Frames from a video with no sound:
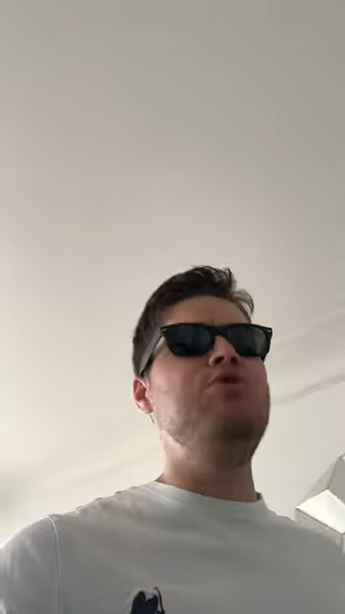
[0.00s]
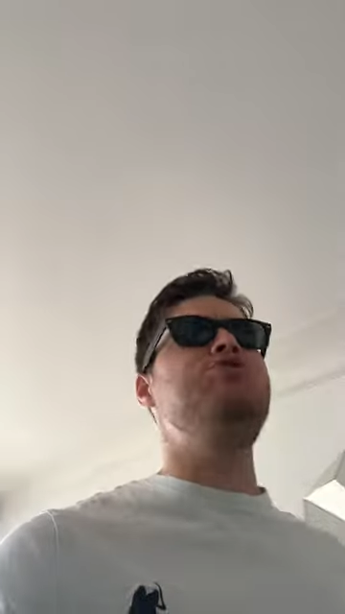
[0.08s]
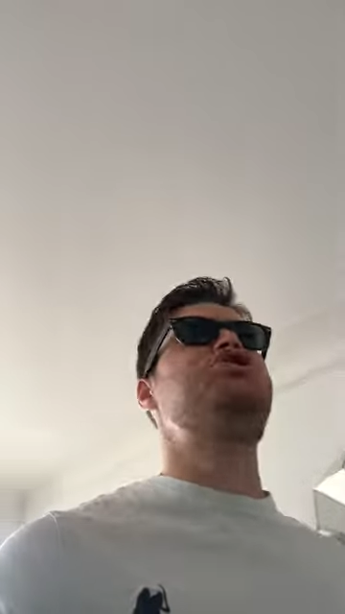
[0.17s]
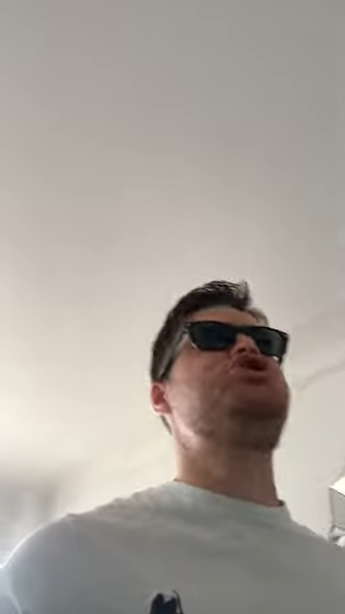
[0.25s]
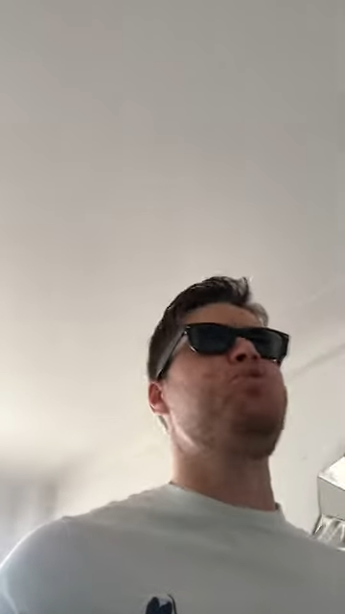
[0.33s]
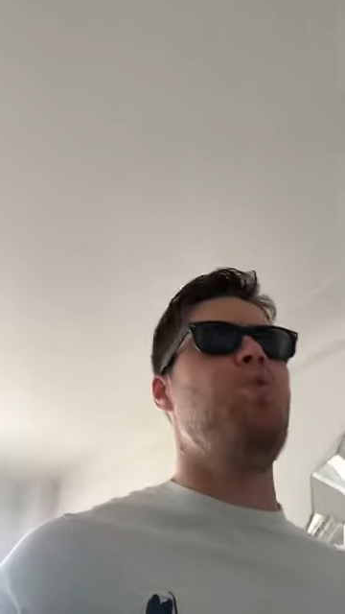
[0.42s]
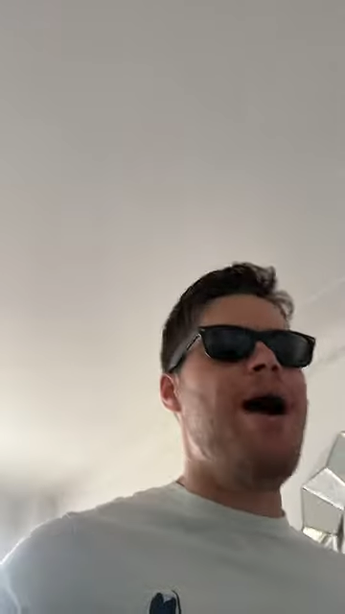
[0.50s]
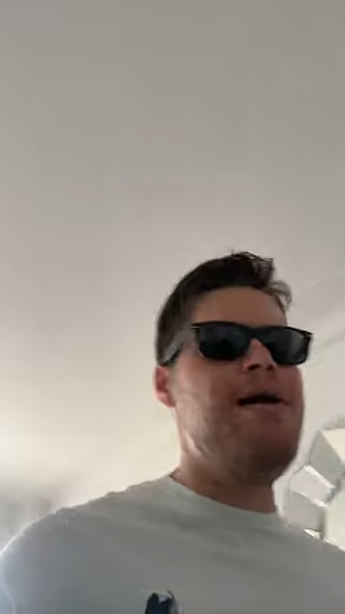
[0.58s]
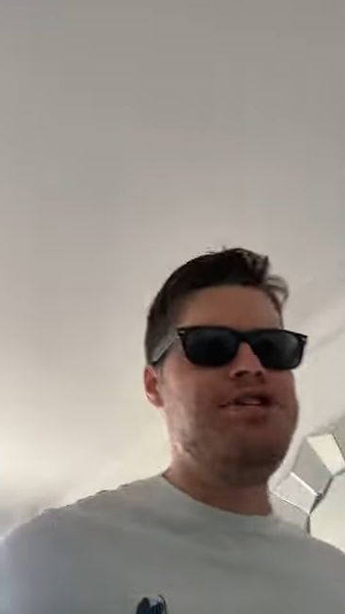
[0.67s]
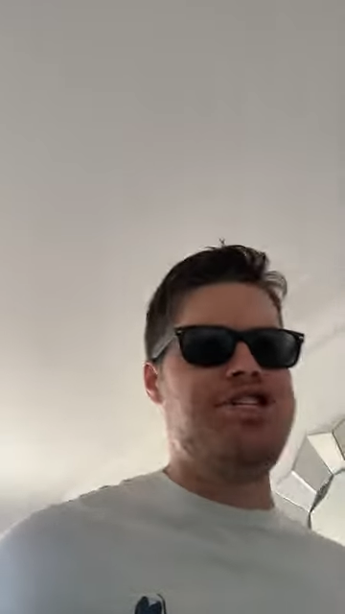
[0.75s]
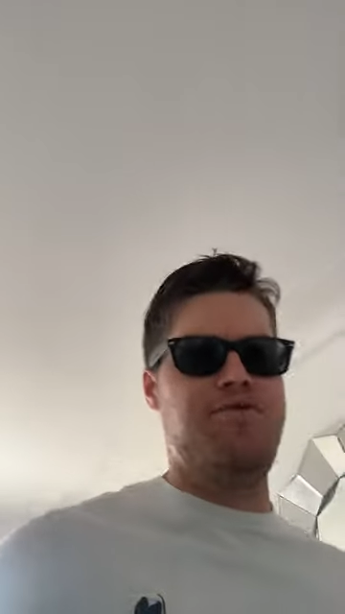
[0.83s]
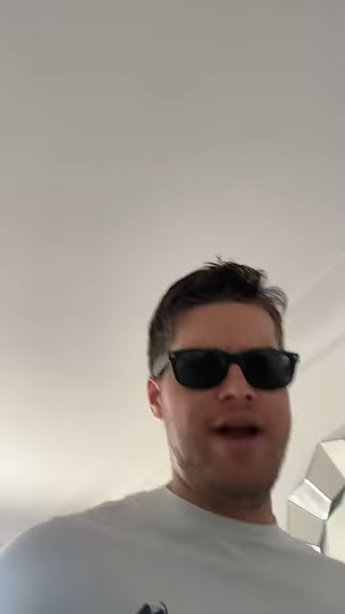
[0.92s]

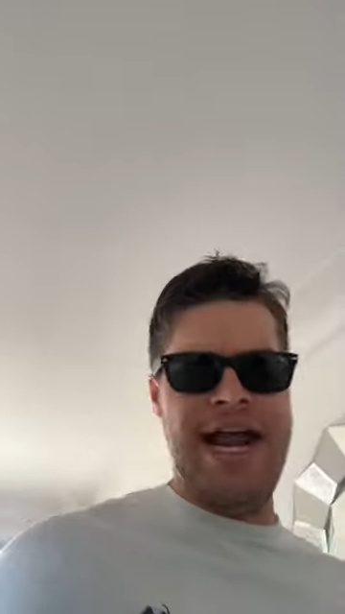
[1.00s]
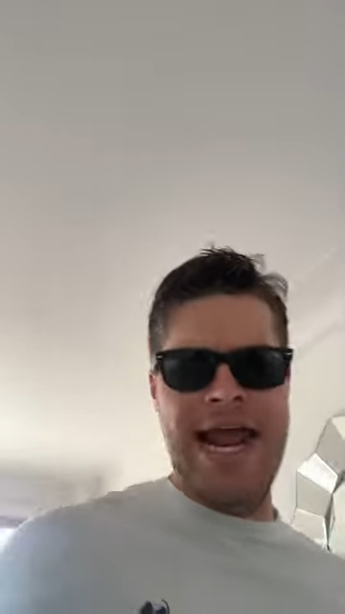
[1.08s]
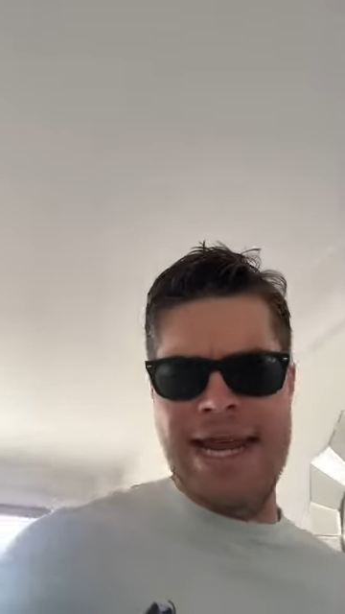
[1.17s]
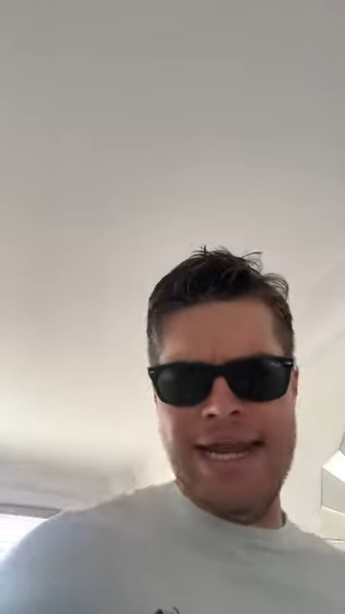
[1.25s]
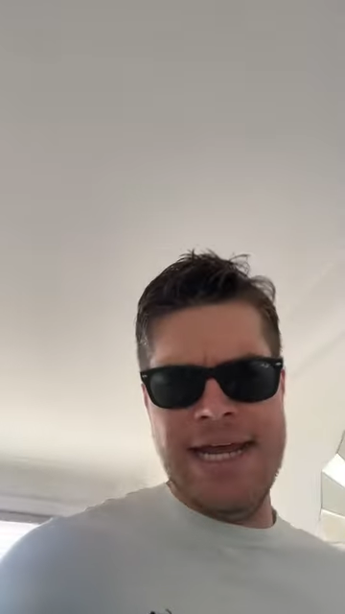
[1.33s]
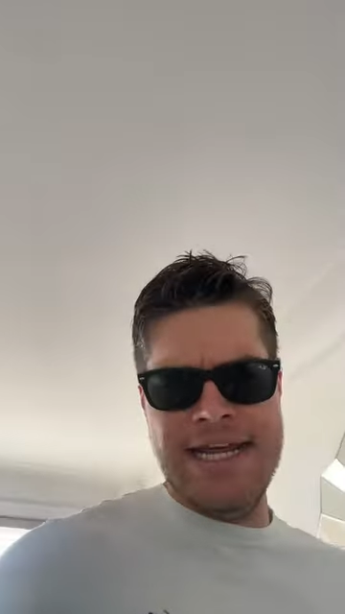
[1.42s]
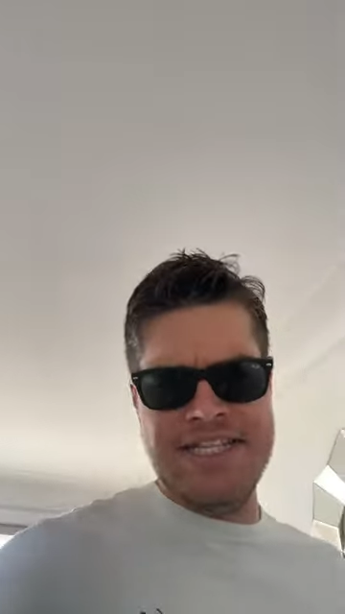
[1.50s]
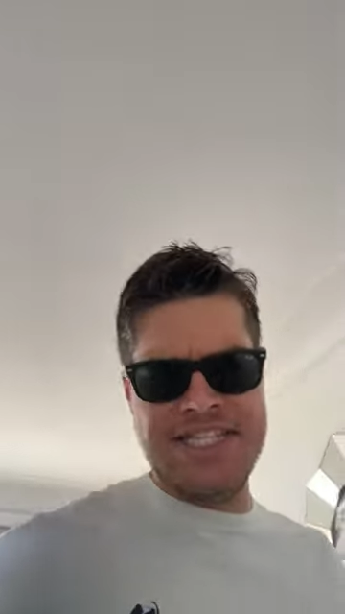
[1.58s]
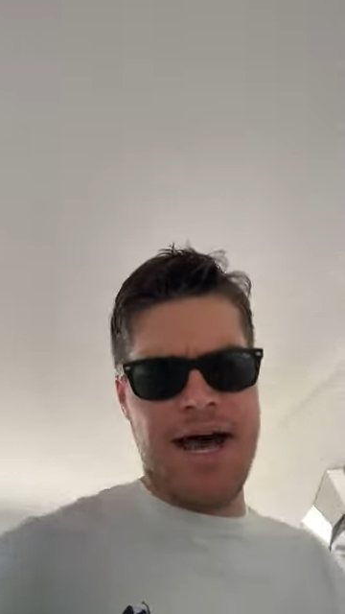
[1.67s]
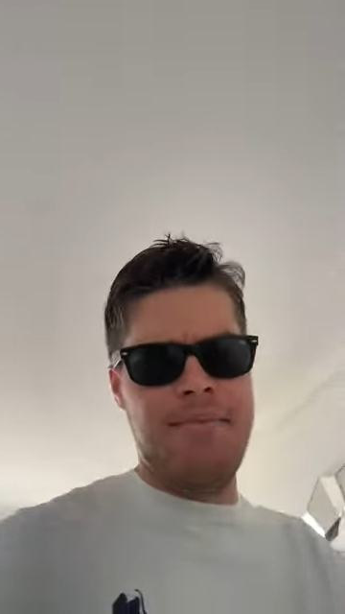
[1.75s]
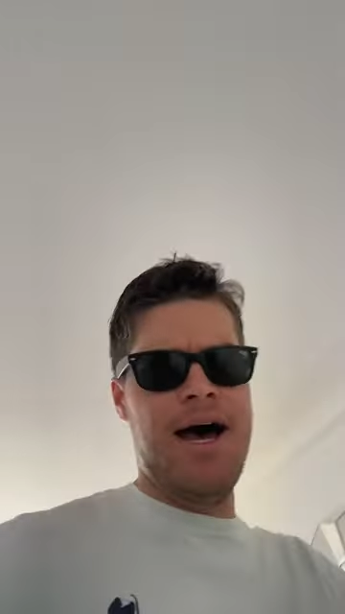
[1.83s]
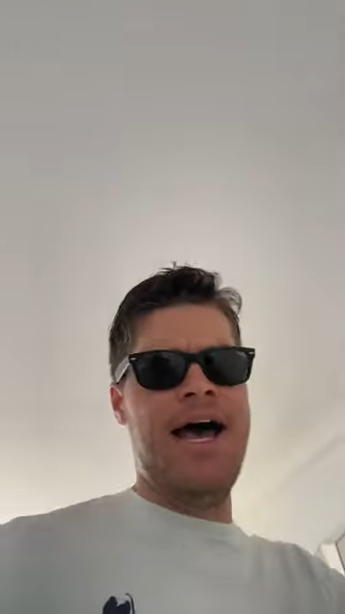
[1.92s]
sweltering Indian
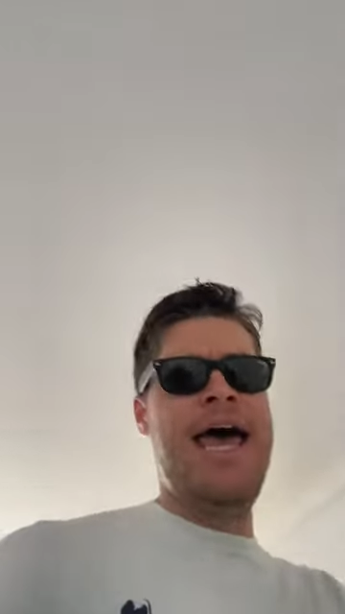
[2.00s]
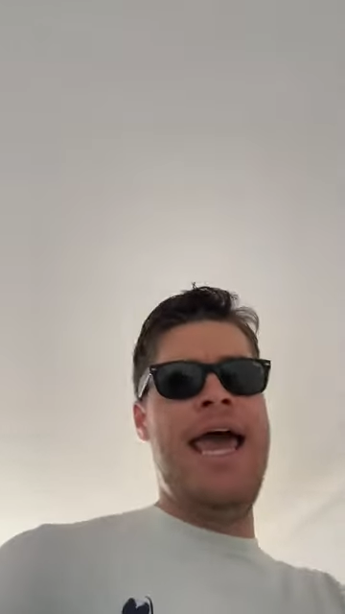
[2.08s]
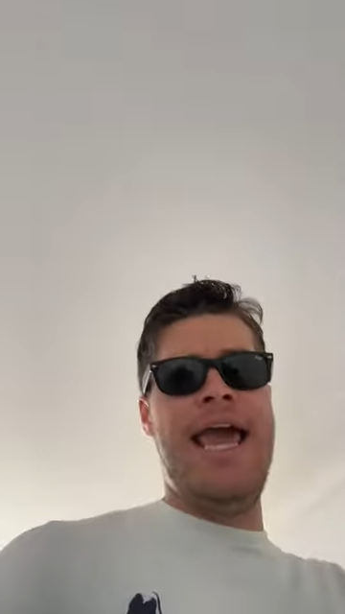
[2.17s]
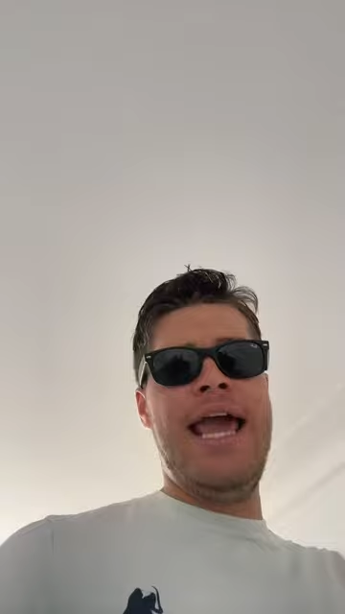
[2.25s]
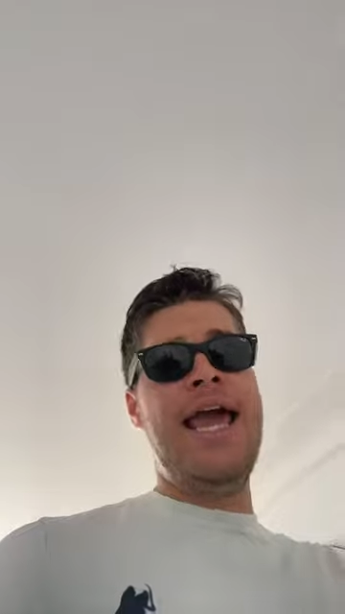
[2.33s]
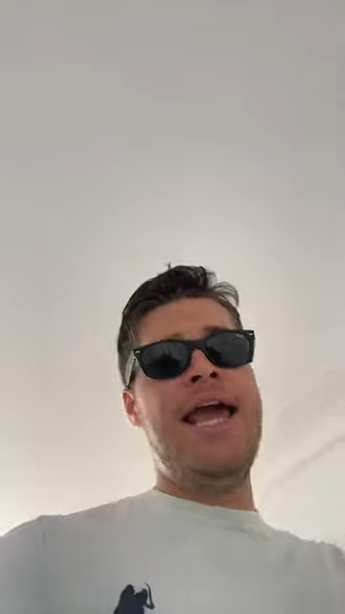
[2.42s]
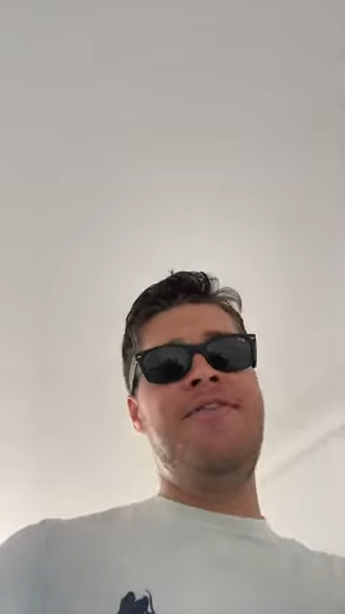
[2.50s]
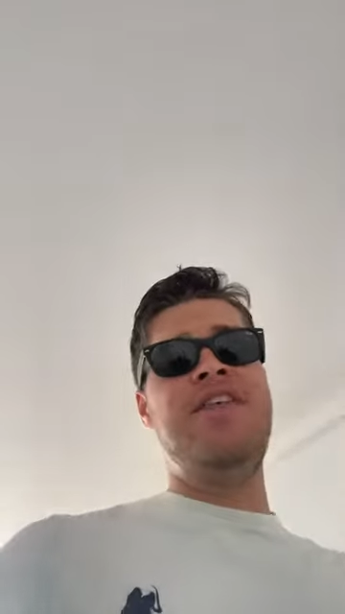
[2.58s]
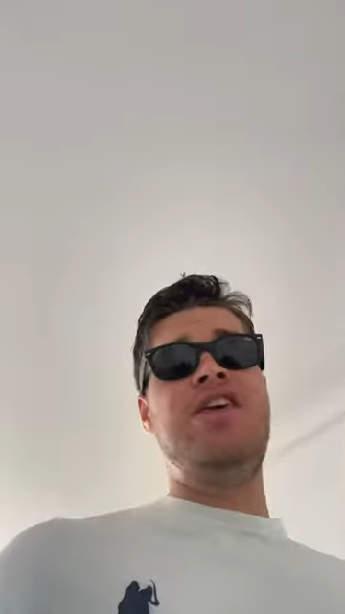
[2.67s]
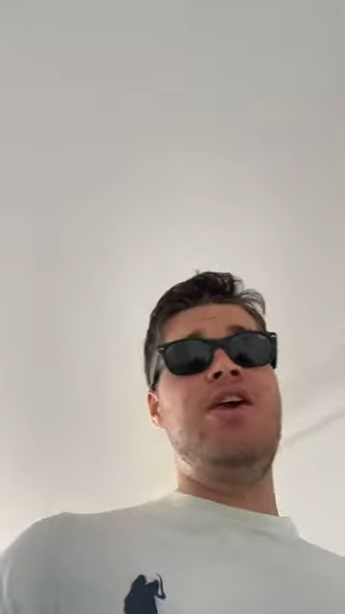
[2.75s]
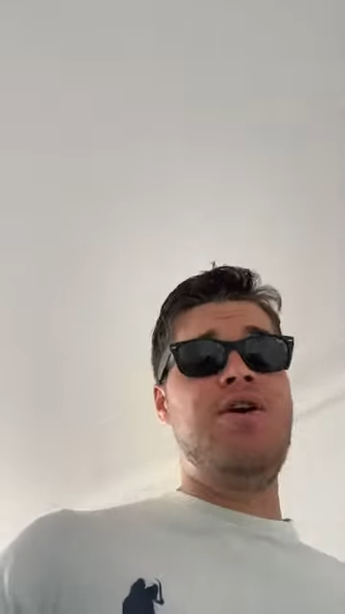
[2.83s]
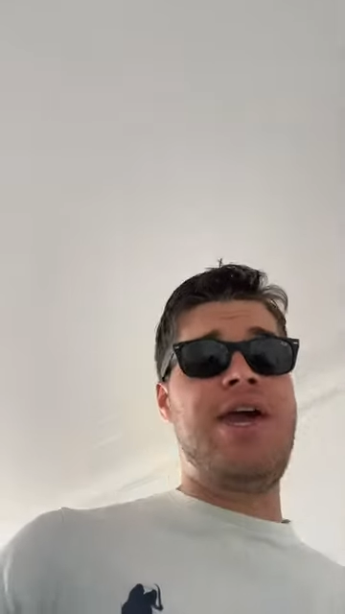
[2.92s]
summer here in
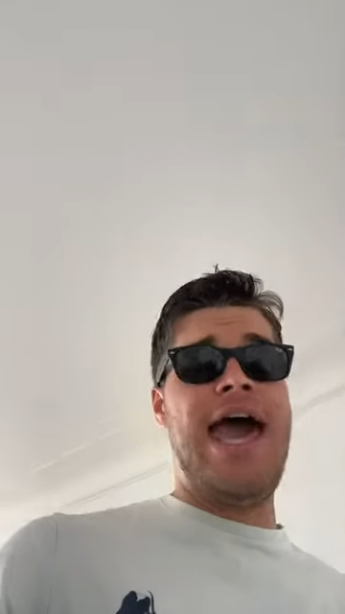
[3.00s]
the UK,